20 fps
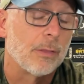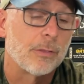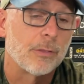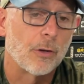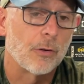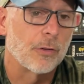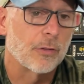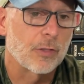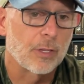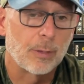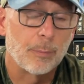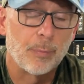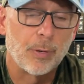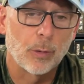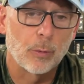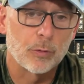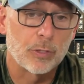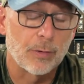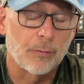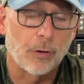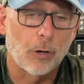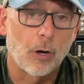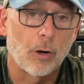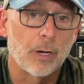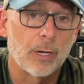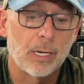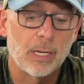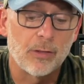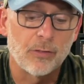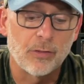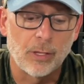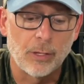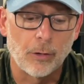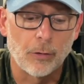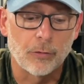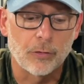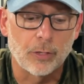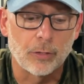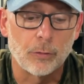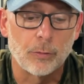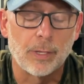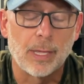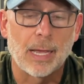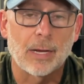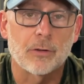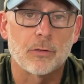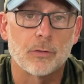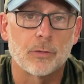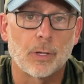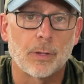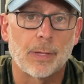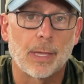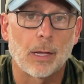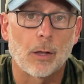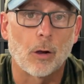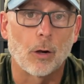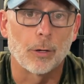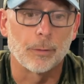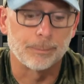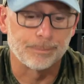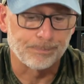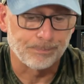They're just going to pick whichever card it is, and they're just going to do the actions on that card.